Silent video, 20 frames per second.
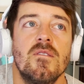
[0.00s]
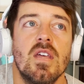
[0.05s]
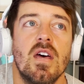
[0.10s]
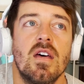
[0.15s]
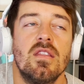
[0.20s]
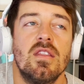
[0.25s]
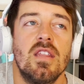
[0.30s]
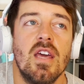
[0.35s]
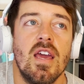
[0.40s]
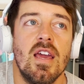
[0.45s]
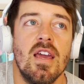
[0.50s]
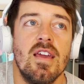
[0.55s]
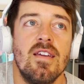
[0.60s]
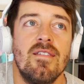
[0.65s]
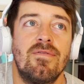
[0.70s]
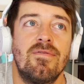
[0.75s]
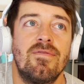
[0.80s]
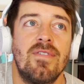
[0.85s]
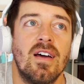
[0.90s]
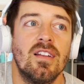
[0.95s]
they
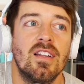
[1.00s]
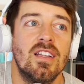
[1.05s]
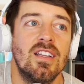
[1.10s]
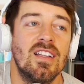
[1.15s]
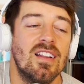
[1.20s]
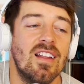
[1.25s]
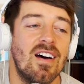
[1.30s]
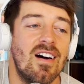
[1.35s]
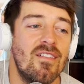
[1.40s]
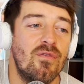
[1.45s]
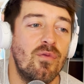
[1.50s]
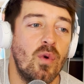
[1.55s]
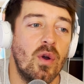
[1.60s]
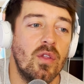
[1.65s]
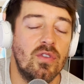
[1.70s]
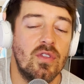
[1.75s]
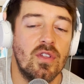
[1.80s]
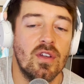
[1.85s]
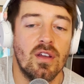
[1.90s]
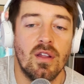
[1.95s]
fell in love
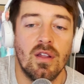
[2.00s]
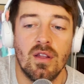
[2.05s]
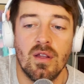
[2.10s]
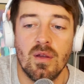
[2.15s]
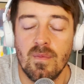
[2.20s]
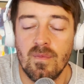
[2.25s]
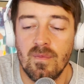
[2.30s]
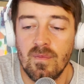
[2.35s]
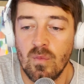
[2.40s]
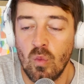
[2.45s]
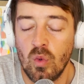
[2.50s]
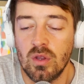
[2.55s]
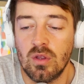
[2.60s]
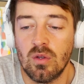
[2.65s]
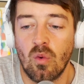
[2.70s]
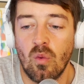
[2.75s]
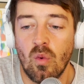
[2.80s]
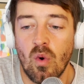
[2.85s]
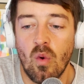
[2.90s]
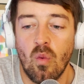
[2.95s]
with the with
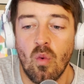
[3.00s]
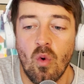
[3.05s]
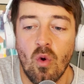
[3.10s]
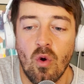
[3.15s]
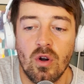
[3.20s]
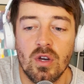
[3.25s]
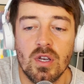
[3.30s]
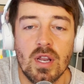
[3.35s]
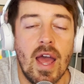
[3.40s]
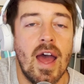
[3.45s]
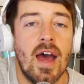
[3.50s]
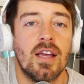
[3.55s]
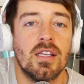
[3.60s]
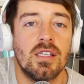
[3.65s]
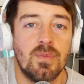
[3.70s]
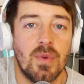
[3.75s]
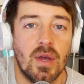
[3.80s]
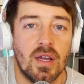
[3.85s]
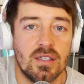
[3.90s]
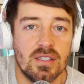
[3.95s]
the reward
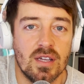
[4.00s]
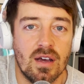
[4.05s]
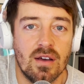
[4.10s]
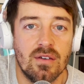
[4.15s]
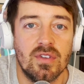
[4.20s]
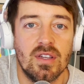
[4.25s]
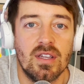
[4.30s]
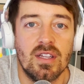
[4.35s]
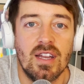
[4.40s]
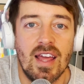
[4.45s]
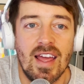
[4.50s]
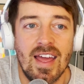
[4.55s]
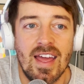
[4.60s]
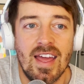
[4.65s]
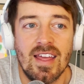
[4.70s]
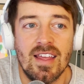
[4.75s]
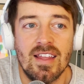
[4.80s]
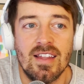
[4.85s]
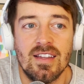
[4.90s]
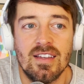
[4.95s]
aspect of it
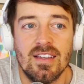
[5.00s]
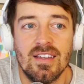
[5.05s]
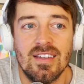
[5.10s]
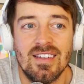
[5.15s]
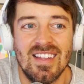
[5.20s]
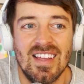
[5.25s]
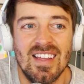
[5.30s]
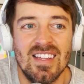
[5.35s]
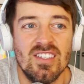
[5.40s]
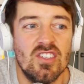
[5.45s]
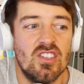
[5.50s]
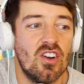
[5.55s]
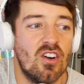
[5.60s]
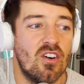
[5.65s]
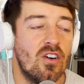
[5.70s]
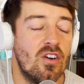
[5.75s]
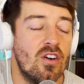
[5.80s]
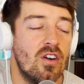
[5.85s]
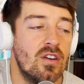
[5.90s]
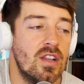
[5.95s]
and in
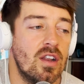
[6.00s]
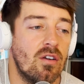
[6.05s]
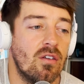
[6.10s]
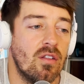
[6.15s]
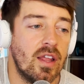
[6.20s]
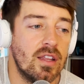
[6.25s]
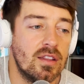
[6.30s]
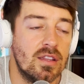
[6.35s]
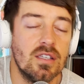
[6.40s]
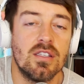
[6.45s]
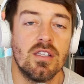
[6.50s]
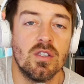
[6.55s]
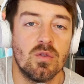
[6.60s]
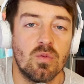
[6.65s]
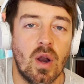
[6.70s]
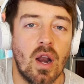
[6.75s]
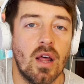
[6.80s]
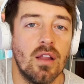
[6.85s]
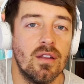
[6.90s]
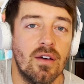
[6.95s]
turn they're like this is
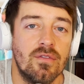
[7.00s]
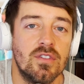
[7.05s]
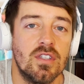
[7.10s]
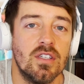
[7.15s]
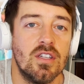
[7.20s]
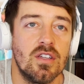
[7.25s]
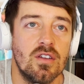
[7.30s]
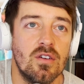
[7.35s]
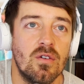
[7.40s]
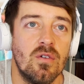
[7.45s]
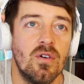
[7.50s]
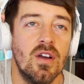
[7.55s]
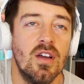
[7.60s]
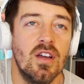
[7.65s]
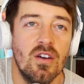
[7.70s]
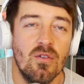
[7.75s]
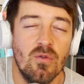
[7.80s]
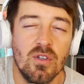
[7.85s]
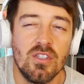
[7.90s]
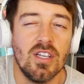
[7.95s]
what i love to do
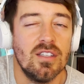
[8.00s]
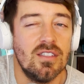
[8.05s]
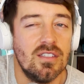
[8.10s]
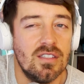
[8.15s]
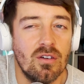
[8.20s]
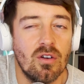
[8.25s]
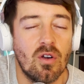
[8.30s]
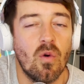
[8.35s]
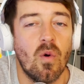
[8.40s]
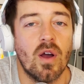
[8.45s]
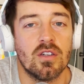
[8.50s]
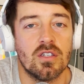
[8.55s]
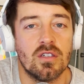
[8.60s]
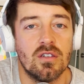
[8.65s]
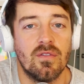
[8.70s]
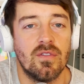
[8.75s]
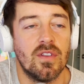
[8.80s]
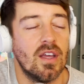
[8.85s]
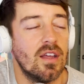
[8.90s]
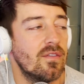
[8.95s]
which i'd still question
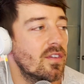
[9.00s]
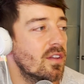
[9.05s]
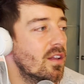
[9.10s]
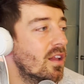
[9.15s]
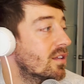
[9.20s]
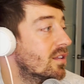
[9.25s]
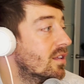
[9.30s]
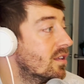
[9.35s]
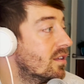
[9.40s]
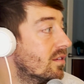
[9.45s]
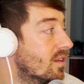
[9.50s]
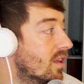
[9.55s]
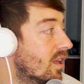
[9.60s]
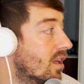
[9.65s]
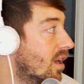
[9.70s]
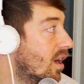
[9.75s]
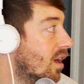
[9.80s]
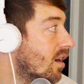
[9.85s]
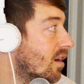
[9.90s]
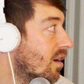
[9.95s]
if they even like to do that
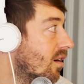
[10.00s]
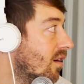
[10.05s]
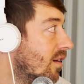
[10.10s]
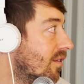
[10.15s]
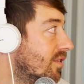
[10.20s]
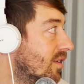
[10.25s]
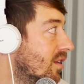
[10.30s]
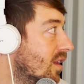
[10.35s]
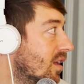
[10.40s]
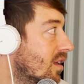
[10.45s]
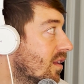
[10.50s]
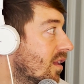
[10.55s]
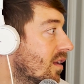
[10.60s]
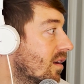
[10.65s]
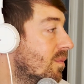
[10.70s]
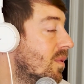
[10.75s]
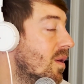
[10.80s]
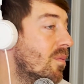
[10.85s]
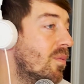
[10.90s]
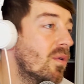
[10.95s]
i don't know i feel like a lot
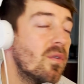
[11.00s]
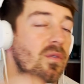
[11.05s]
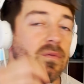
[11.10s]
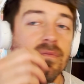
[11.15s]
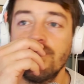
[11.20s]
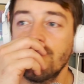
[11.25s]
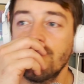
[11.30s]
of people